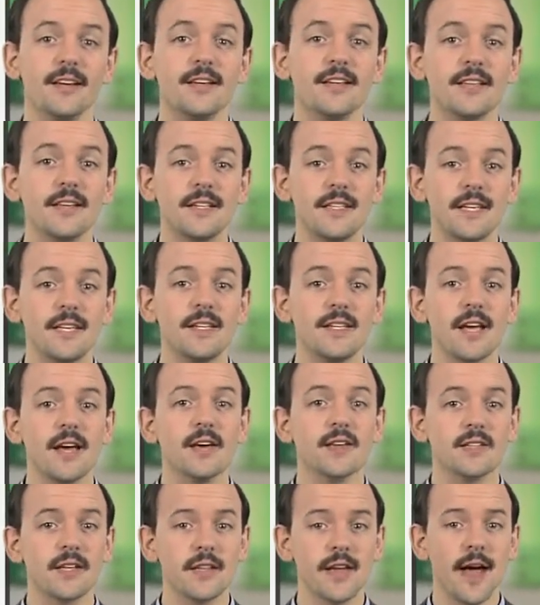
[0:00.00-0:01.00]
The
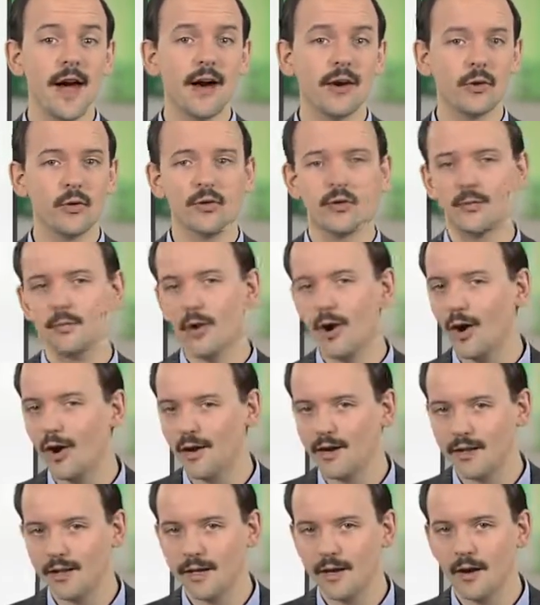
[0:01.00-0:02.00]
details on the algorithm
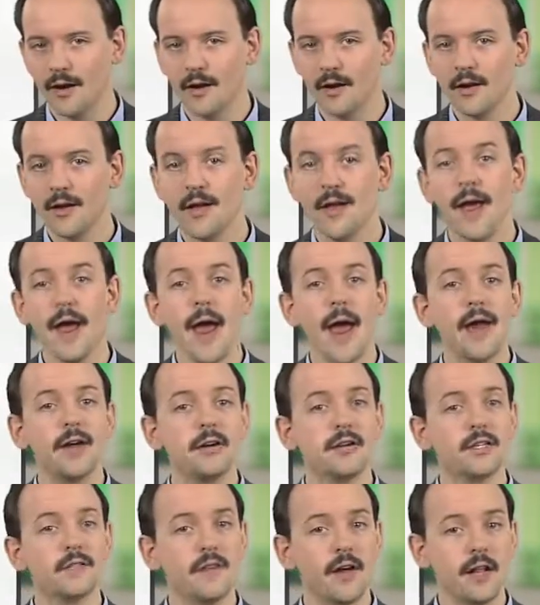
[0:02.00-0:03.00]
aren't clear, and
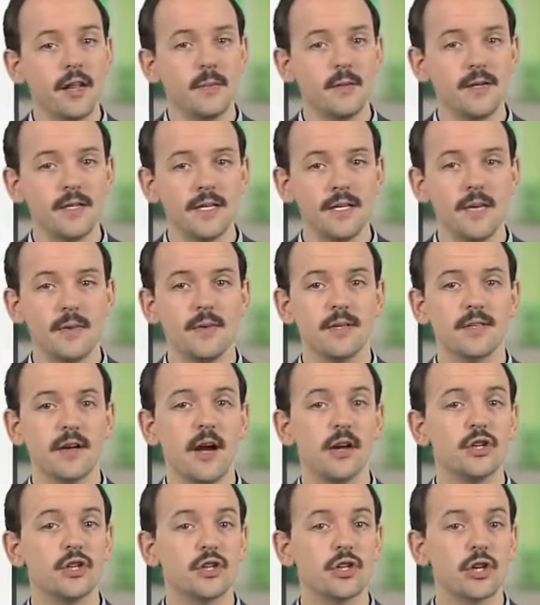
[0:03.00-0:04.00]
your development team is
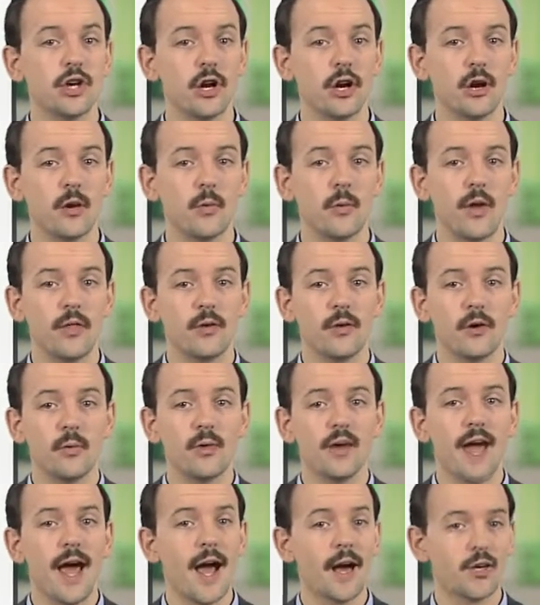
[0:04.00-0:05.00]
unsure whether it
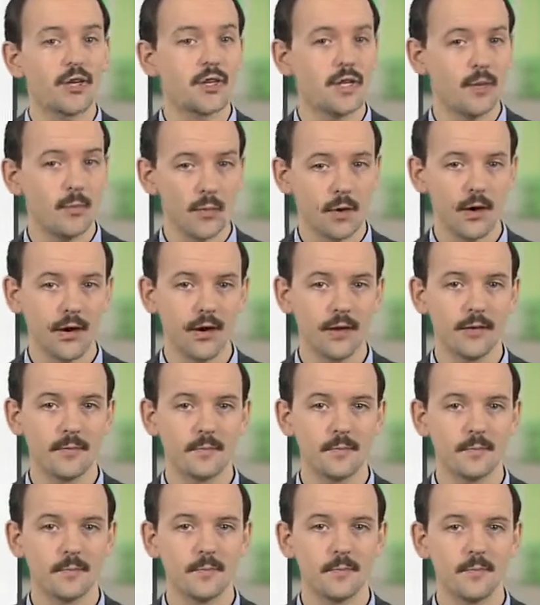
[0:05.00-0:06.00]
would actually work.
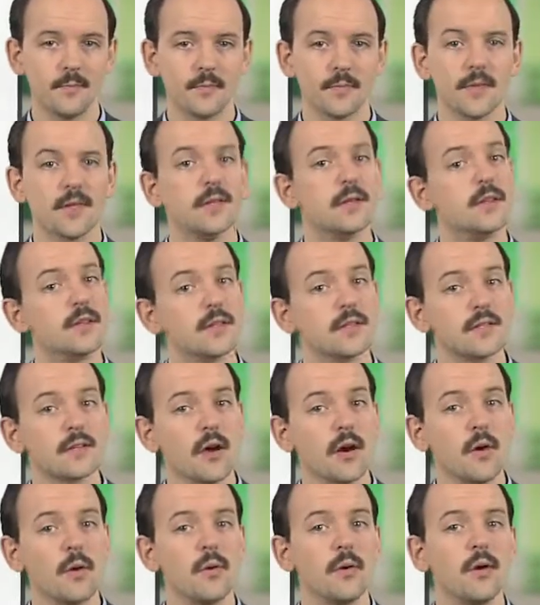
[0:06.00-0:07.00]

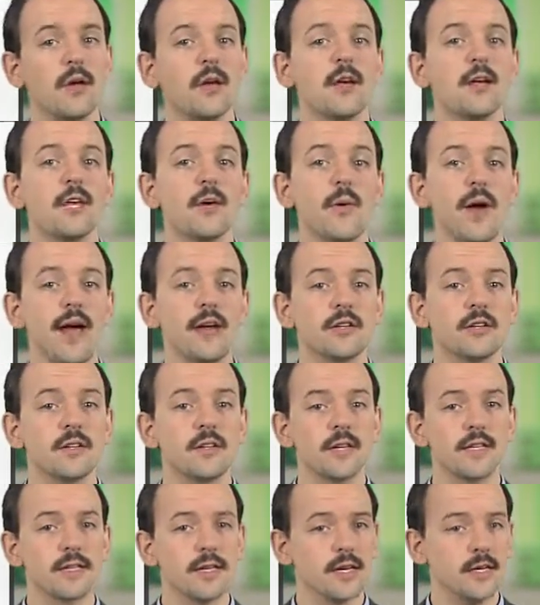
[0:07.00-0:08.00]
So, you enter
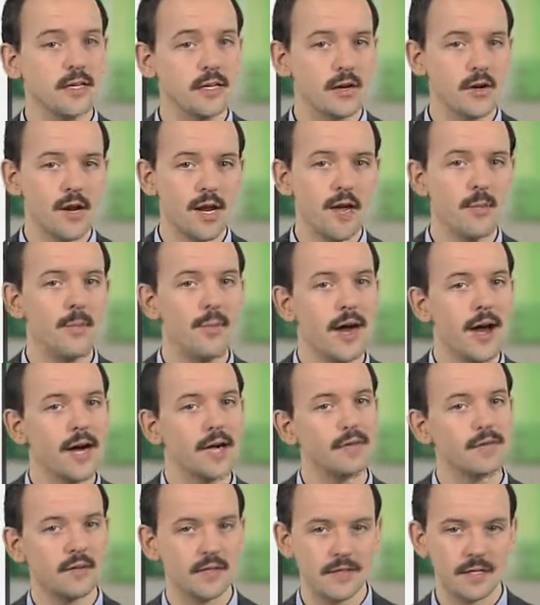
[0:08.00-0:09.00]
this into your
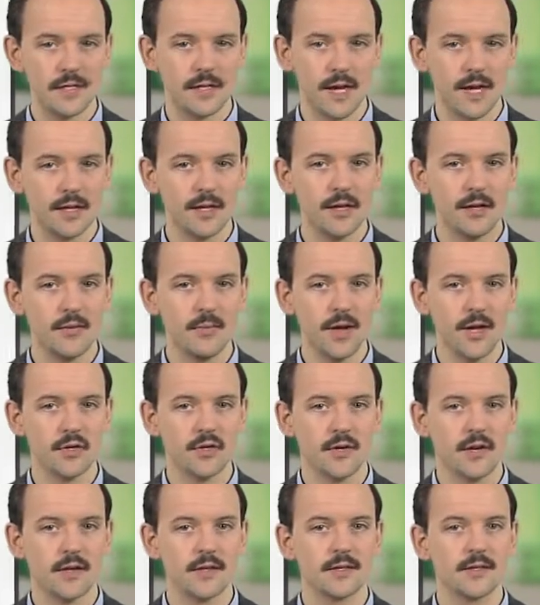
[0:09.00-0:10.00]
impact versus likelihood
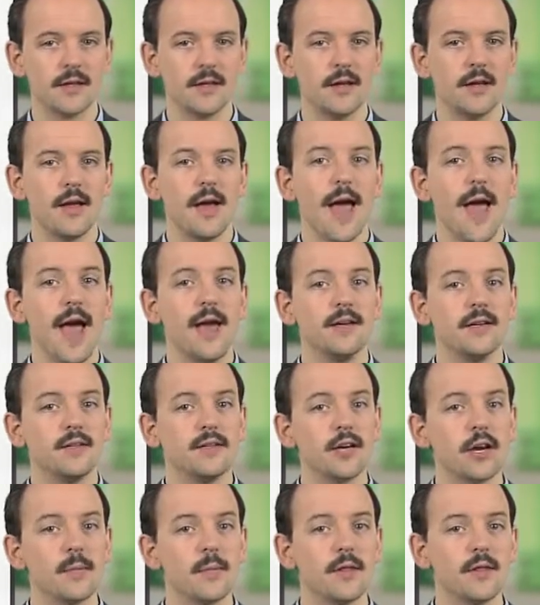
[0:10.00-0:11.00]
matrix, and
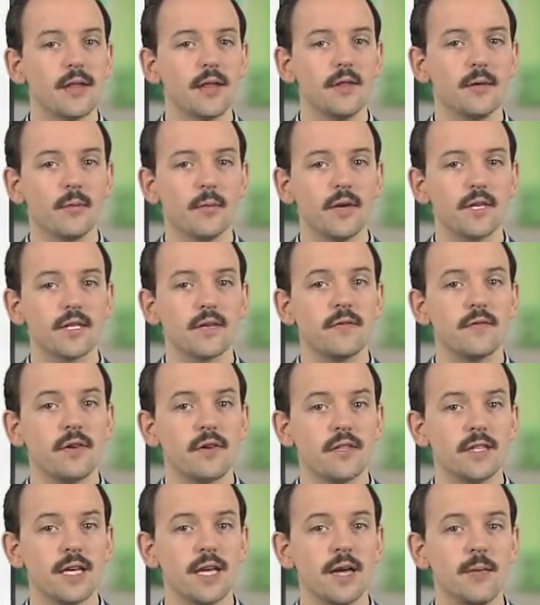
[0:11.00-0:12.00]
determine that the risk of your
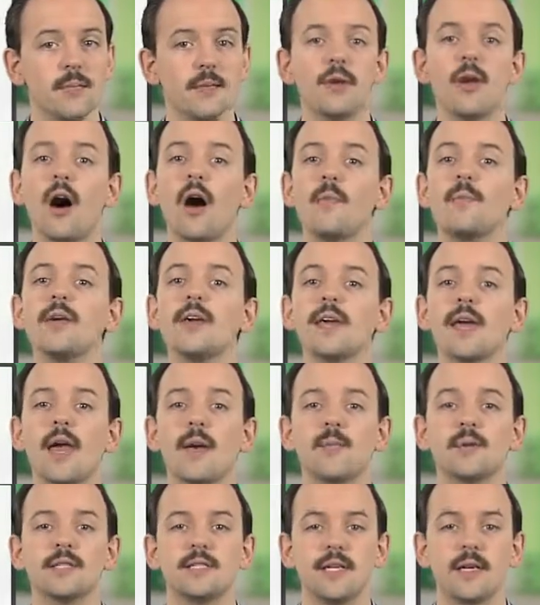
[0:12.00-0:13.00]
team not being
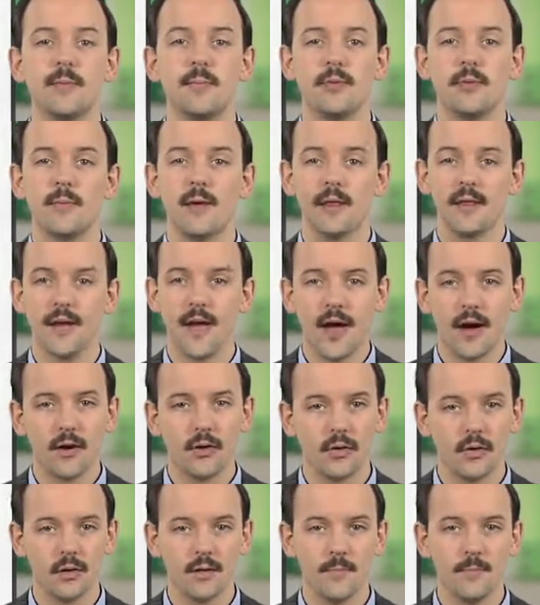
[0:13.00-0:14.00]
able to implement the
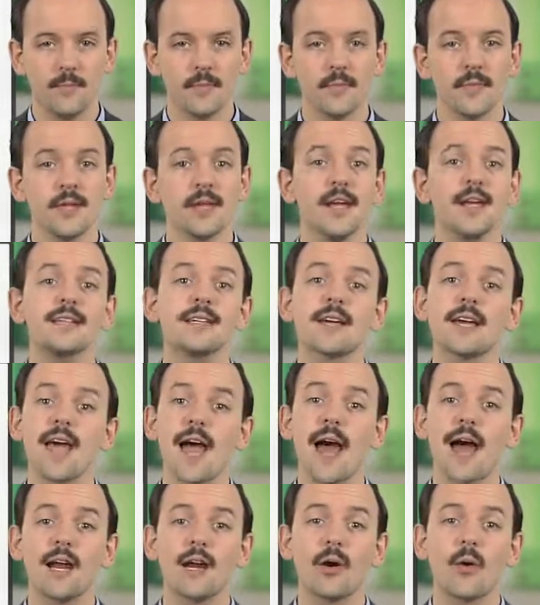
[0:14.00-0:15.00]
algorithm is a
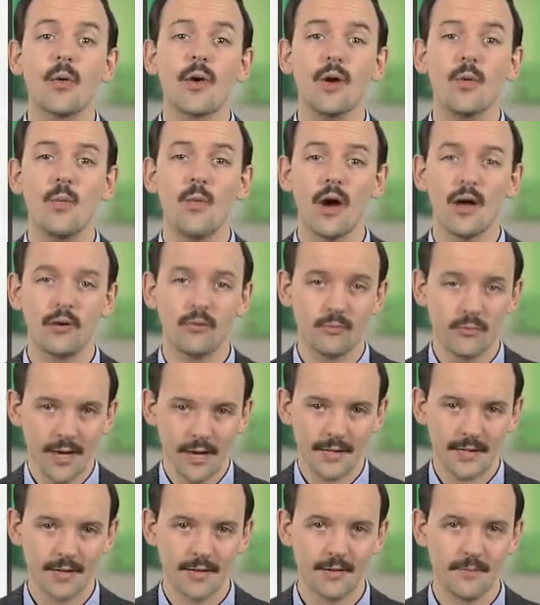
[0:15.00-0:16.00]
Category 1
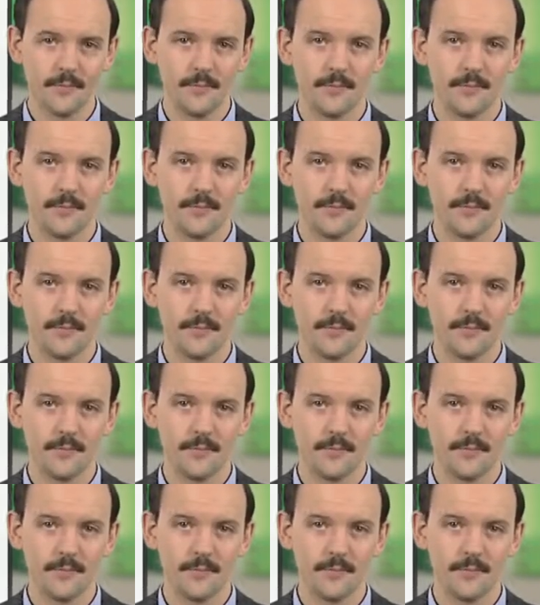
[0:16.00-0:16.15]
risk.